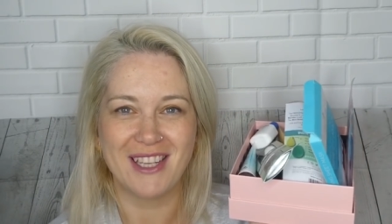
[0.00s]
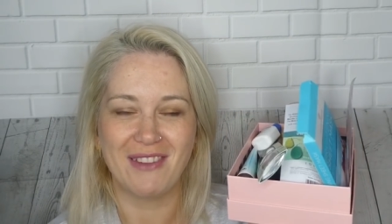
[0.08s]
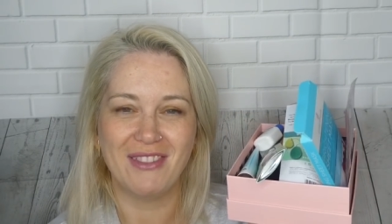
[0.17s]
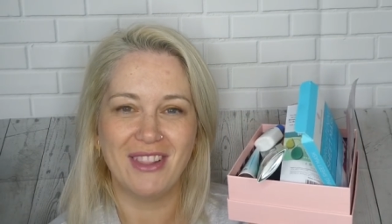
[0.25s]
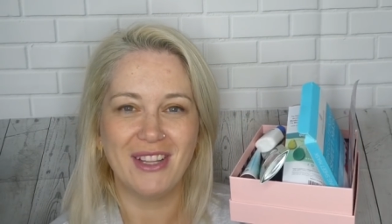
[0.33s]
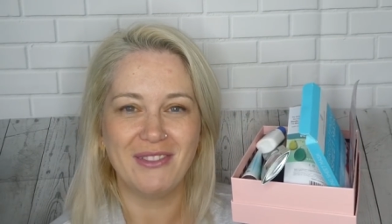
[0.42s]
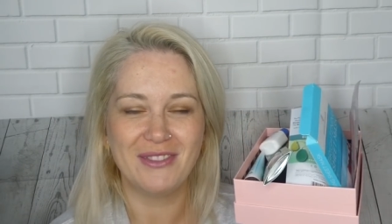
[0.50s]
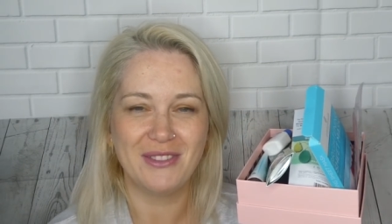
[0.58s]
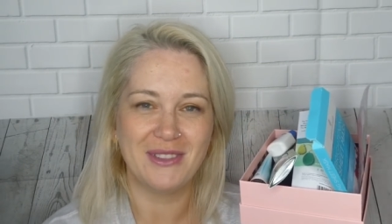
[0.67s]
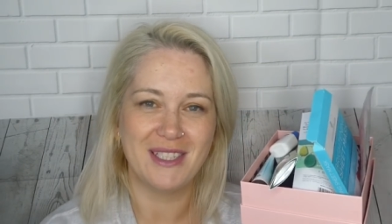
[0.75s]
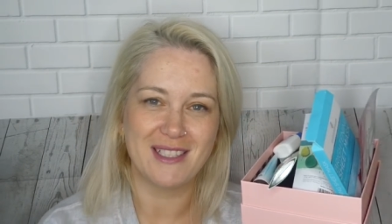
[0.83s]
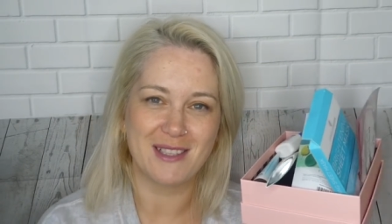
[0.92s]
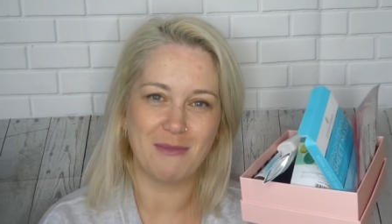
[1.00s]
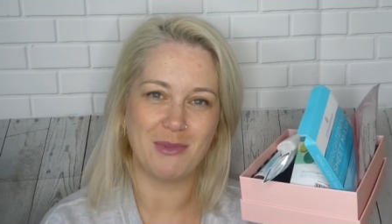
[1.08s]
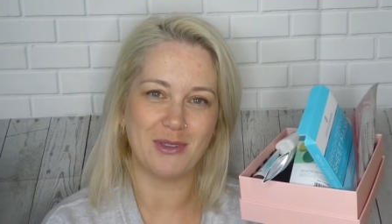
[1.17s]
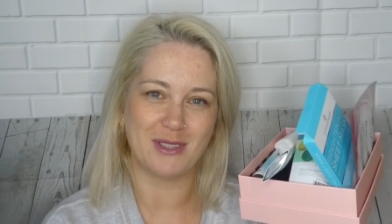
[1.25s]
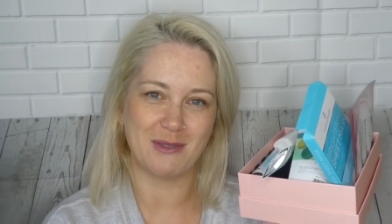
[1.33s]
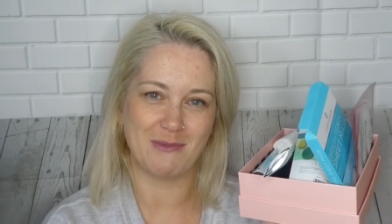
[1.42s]
I've loved doing this
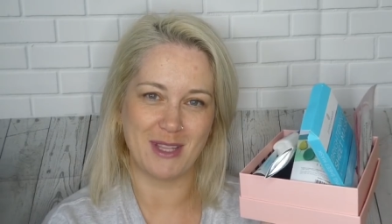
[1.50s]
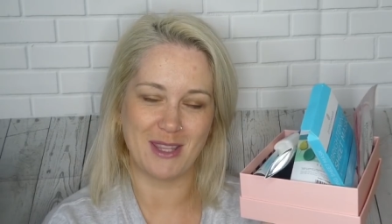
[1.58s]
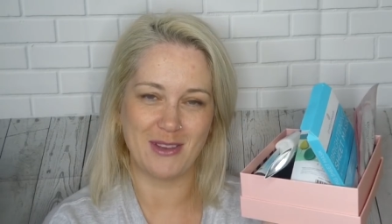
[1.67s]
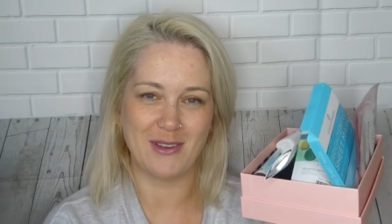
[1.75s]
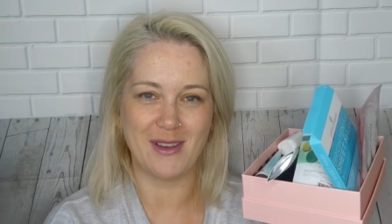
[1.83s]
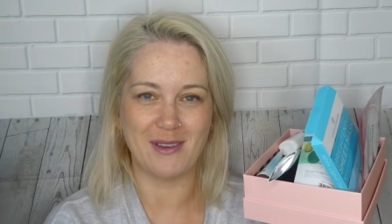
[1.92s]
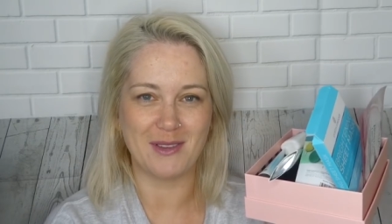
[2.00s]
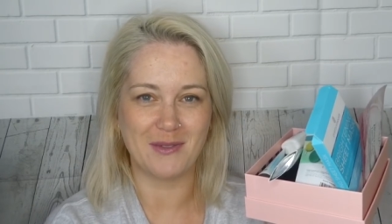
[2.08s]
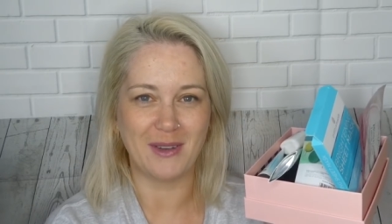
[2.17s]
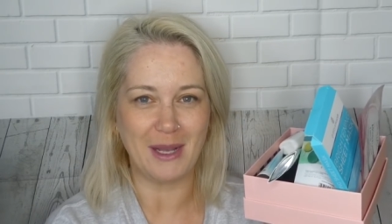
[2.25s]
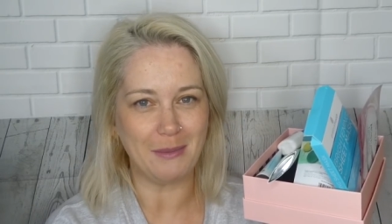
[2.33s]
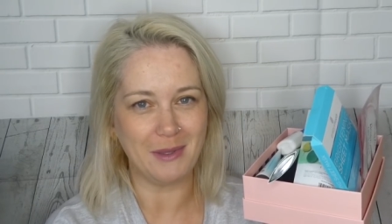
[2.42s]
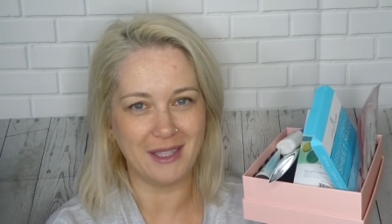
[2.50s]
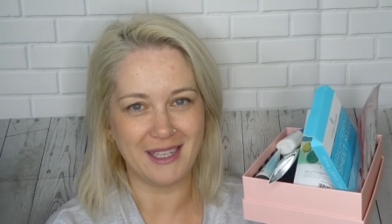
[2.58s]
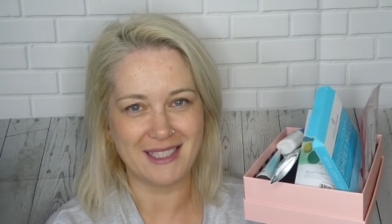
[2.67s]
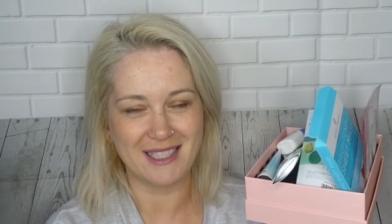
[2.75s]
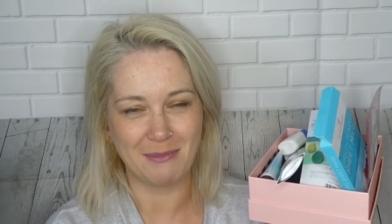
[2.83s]
unboxing with you. It was fabulous.